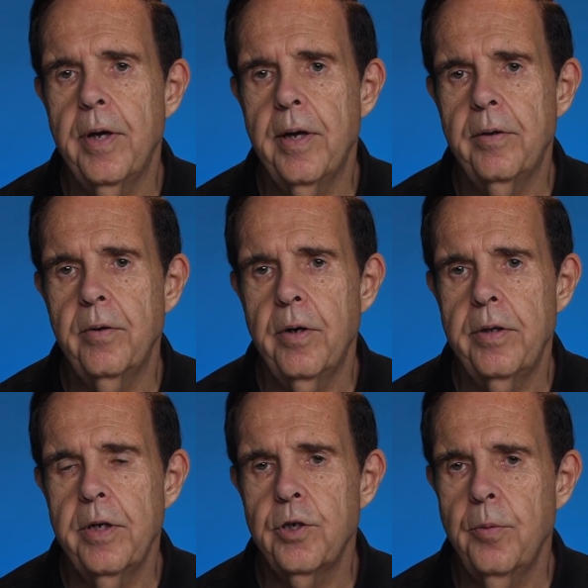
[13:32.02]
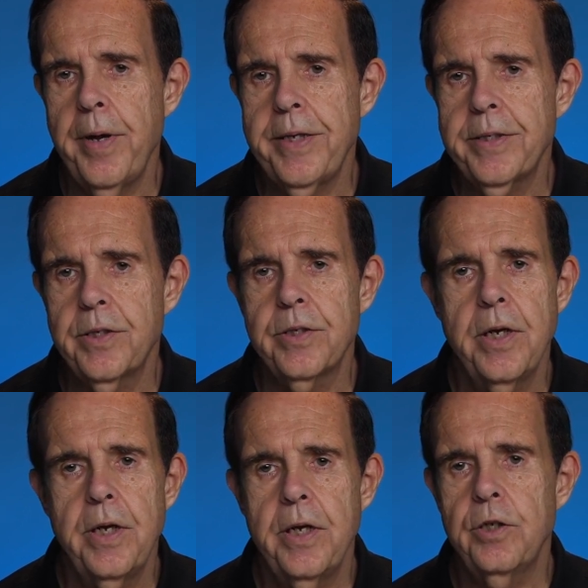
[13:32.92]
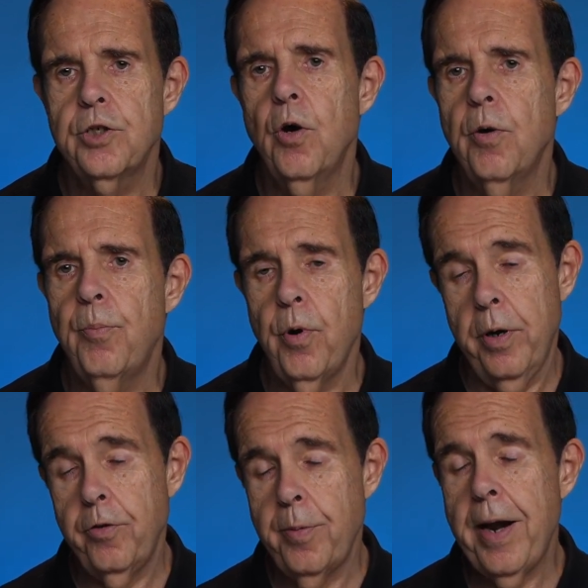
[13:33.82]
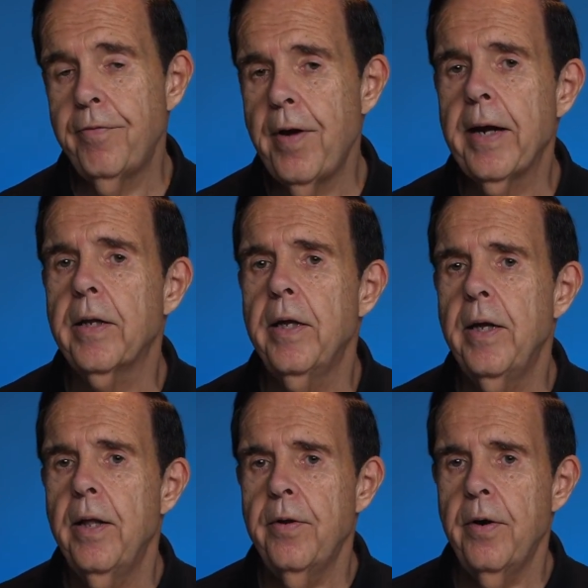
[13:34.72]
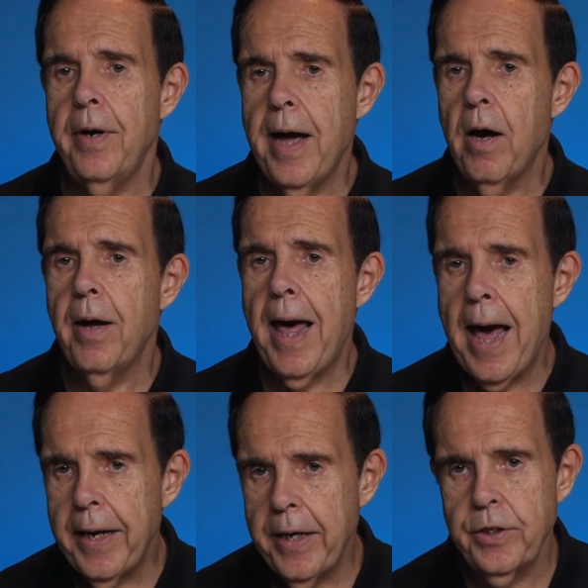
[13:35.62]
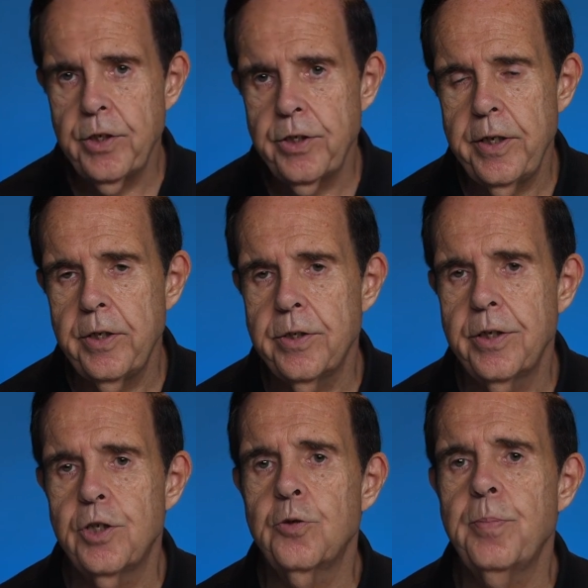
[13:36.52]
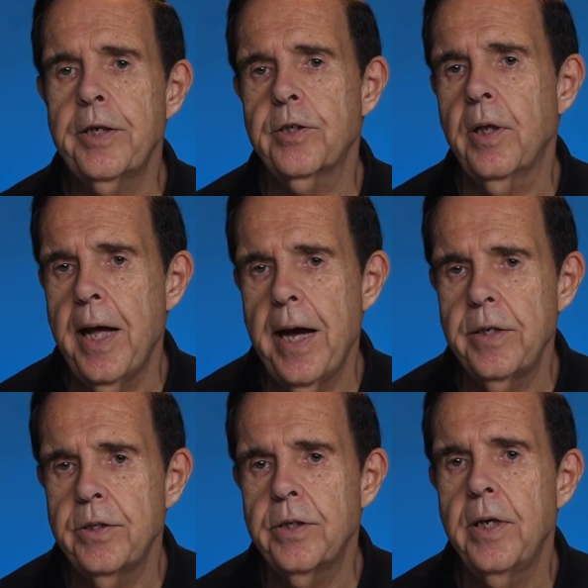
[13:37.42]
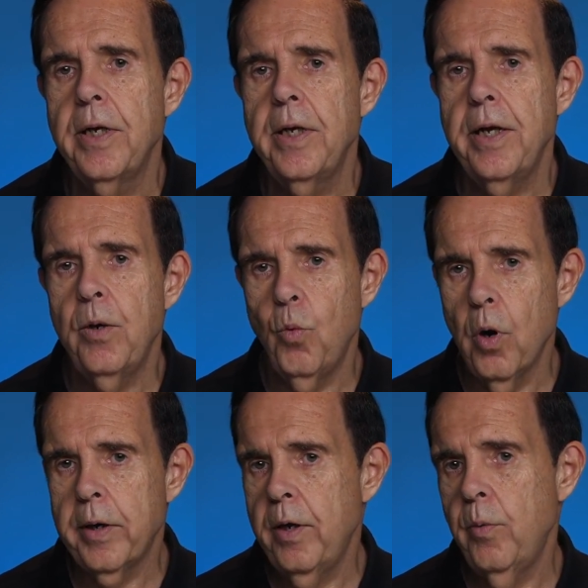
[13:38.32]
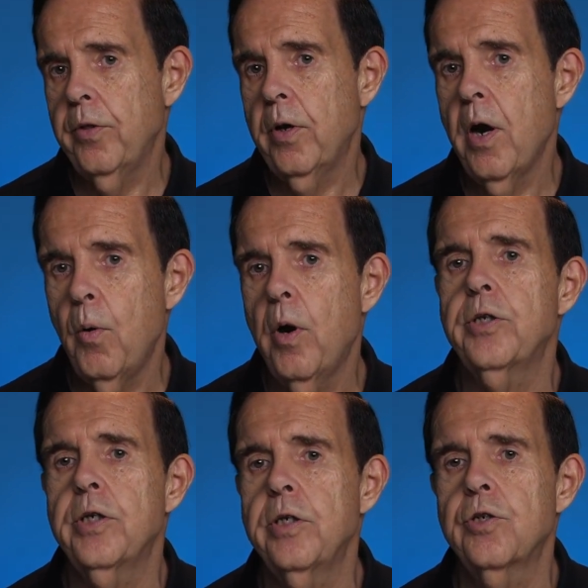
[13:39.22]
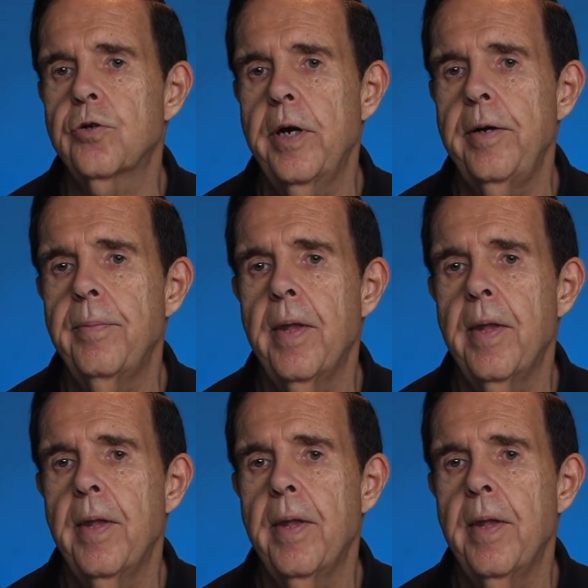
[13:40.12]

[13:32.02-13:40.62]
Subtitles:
on a digital basis is so important. As a matter of fact, there are now ad agencies that specialize in working with the car wash industry